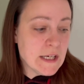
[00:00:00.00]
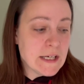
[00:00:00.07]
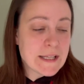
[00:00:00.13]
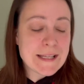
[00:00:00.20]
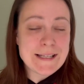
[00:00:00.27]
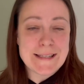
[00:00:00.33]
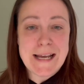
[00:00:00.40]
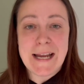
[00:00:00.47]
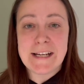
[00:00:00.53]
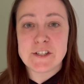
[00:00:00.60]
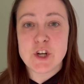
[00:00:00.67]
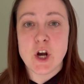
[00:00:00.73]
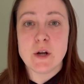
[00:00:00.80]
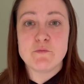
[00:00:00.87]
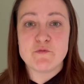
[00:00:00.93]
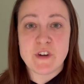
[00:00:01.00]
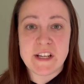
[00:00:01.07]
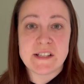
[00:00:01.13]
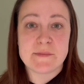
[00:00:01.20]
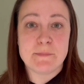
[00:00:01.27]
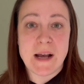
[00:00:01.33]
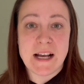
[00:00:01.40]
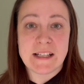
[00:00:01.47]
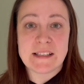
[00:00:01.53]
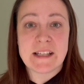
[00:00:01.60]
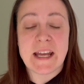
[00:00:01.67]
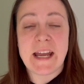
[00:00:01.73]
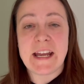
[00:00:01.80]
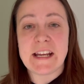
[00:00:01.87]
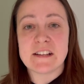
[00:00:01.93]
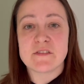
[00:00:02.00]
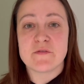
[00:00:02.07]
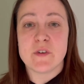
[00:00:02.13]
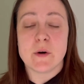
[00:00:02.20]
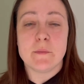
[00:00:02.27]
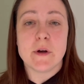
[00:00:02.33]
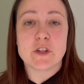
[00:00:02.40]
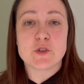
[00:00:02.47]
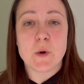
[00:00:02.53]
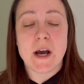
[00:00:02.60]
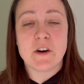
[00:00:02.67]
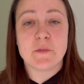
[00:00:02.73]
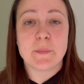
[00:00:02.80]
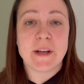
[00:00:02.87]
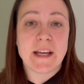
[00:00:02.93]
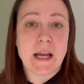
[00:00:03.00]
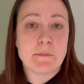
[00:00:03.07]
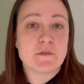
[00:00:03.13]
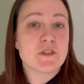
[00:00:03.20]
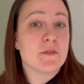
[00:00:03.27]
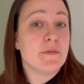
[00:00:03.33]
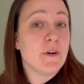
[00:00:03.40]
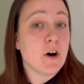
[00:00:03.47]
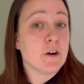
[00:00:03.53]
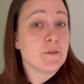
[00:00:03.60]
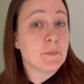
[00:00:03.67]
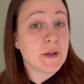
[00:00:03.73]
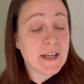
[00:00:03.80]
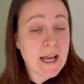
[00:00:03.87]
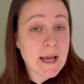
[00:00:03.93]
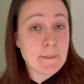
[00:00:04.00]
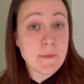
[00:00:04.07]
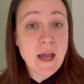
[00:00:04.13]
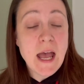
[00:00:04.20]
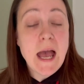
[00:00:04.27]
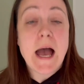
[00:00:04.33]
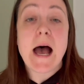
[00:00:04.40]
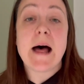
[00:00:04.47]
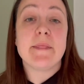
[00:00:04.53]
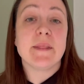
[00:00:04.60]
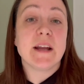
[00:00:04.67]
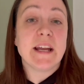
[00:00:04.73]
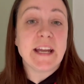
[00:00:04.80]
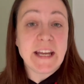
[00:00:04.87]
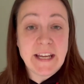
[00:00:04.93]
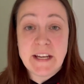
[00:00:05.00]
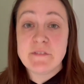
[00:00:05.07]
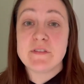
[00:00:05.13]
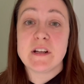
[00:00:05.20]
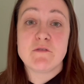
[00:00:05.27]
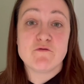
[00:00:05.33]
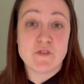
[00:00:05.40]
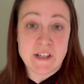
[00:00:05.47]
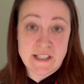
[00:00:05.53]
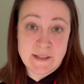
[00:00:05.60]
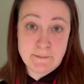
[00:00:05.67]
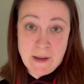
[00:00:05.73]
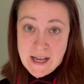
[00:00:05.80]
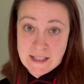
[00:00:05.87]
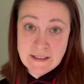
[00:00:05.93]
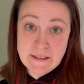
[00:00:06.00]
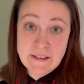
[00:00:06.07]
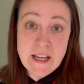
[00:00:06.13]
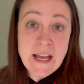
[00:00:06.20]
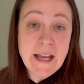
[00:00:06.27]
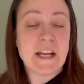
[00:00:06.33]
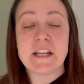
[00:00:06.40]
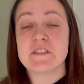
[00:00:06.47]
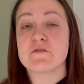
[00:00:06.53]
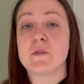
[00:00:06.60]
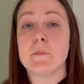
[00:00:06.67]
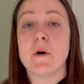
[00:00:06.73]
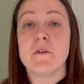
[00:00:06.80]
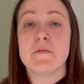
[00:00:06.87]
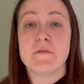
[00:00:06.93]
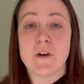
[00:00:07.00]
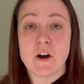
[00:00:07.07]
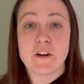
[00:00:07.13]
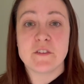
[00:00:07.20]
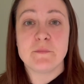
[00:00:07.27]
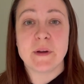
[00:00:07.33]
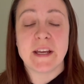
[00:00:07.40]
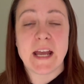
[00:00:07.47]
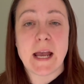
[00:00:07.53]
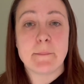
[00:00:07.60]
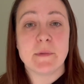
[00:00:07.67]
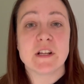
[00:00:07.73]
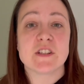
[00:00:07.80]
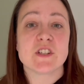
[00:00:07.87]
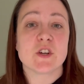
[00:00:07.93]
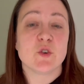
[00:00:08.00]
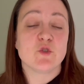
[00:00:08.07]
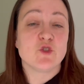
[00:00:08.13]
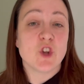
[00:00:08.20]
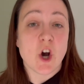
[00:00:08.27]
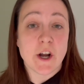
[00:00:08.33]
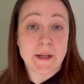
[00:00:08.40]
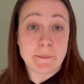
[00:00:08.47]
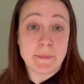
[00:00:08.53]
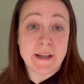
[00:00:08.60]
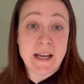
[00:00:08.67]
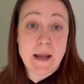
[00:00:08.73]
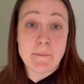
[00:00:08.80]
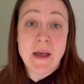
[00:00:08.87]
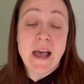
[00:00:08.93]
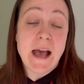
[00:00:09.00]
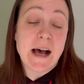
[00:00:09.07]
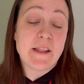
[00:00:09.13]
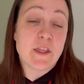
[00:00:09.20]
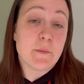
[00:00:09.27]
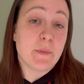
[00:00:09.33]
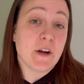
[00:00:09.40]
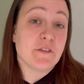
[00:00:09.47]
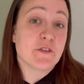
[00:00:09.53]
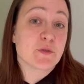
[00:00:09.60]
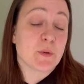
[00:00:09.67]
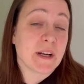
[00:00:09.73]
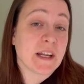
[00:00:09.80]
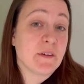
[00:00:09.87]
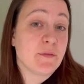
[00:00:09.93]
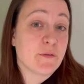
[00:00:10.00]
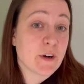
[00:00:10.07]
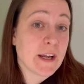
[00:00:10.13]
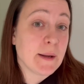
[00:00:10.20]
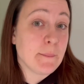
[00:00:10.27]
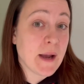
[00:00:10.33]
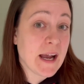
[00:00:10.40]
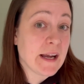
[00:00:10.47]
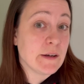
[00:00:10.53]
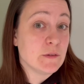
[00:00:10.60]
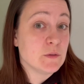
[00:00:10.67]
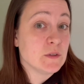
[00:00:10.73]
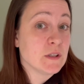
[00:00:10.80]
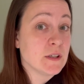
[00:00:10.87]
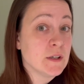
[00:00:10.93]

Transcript: the daytime wristband is from 12pm to 5pm and the evening wristband is from 5pm until 9pm and they're both £23.